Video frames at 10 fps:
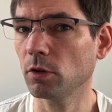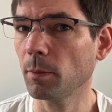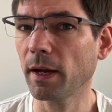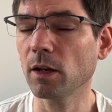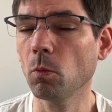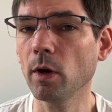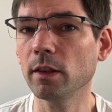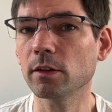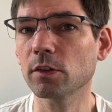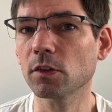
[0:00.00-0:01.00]
only buy them
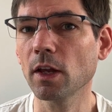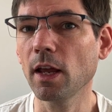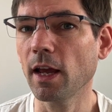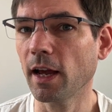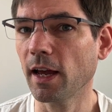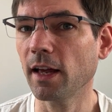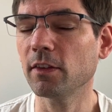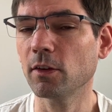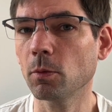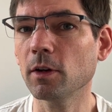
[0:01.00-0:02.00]
once and
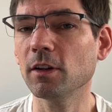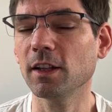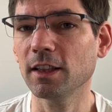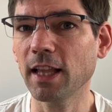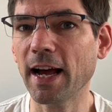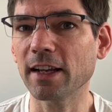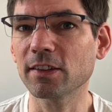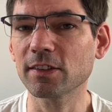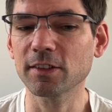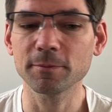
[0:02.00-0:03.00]
they will
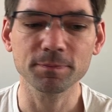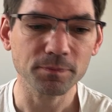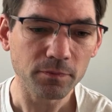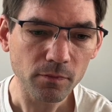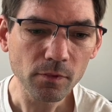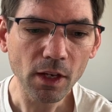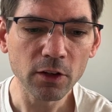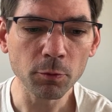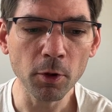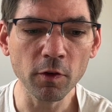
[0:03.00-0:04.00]
last.
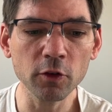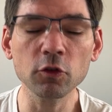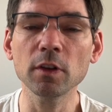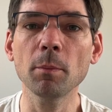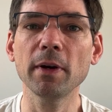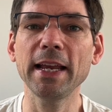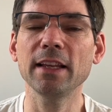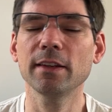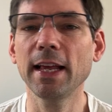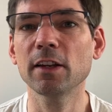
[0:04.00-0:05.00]
Let's move on to number
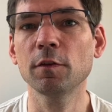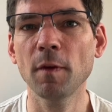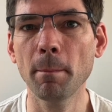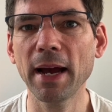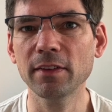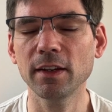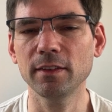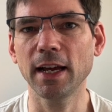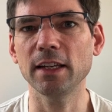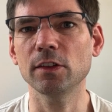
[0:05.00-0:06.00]
8, and that's thematic
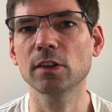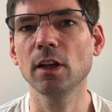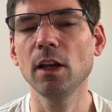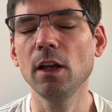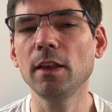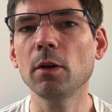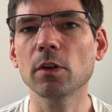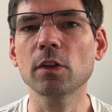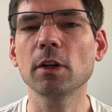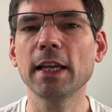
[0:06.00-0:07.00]
dice. Now,
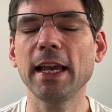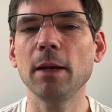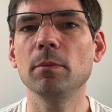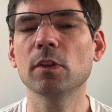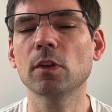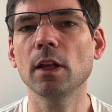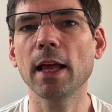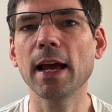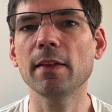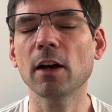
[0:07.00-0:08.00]
there's some games
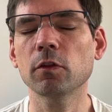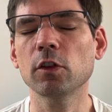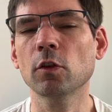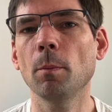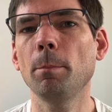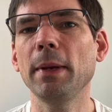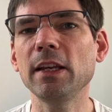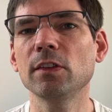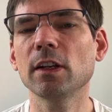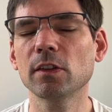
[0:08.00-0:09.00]
that have just got
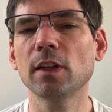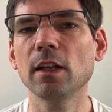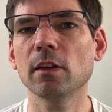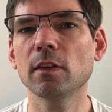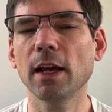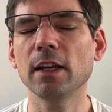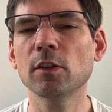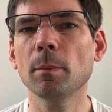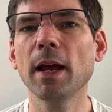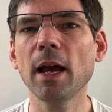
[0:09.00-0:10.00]
basic standard dice,
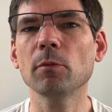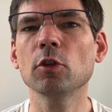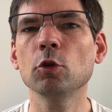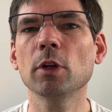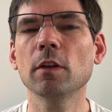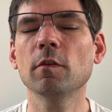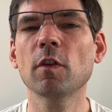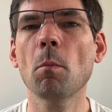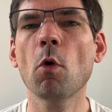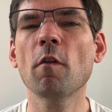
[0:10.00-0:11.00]
and perhaps you're looking for
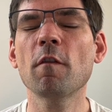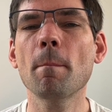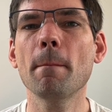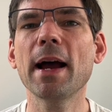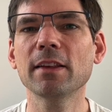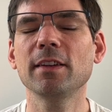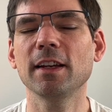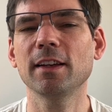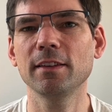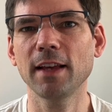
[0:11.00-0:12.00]
more
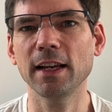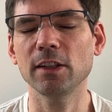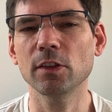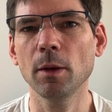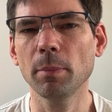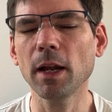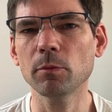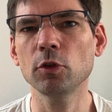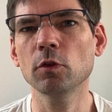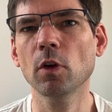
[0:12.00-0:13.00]
thematic dice.
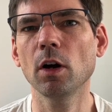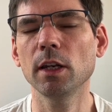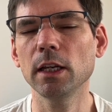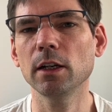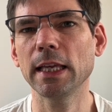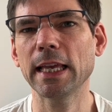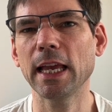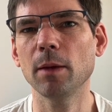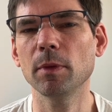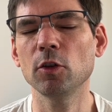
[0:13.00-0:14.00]
Perhaps you've got an alien
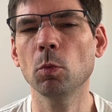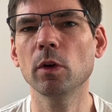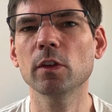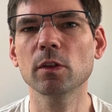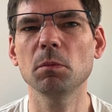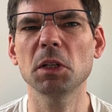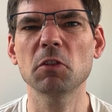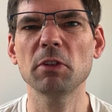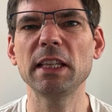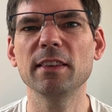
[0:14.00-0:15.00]
game and you want some
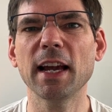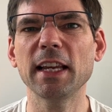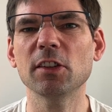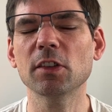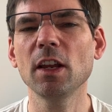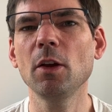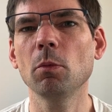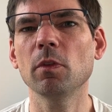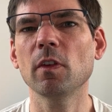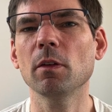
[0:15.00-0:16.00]
green dice
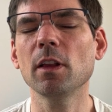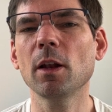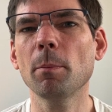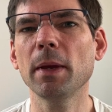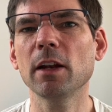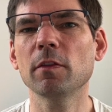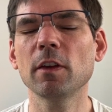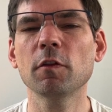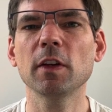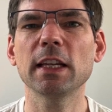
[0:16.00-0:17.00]
with a little bit of
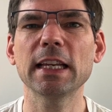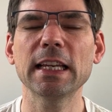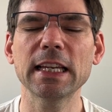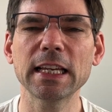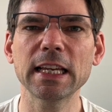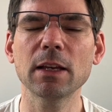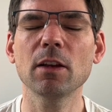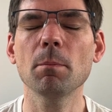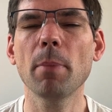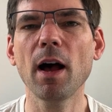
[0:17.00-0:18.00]
different
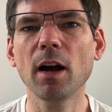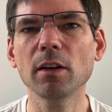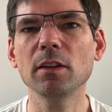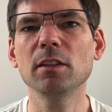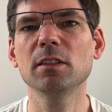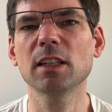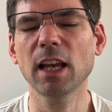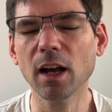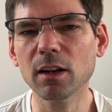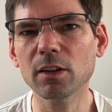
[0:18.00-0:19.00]
patterns,
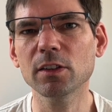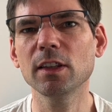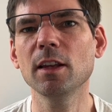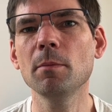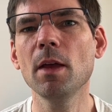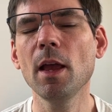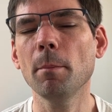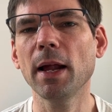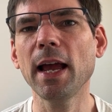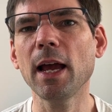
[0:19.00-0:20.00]
colours in them.
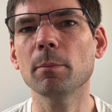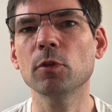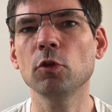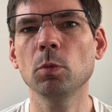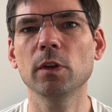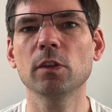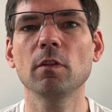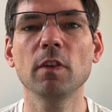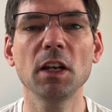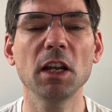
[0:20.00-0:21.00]
Perhaps you want
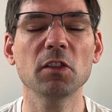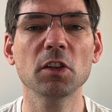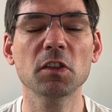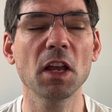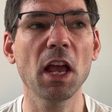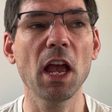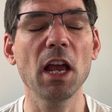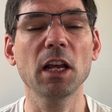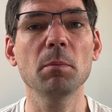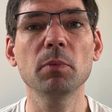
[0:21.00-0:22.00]
something that's just
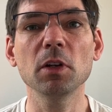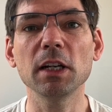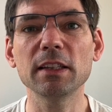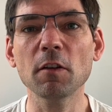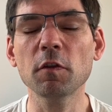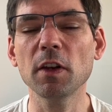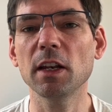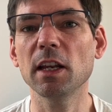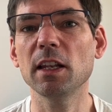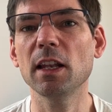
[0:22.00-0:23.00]
completely
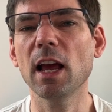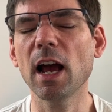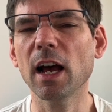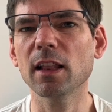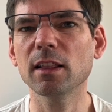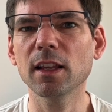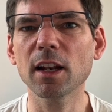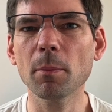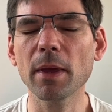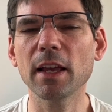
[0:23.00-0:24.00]
different and a
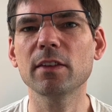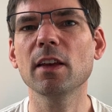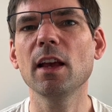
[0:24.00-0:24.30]
little bit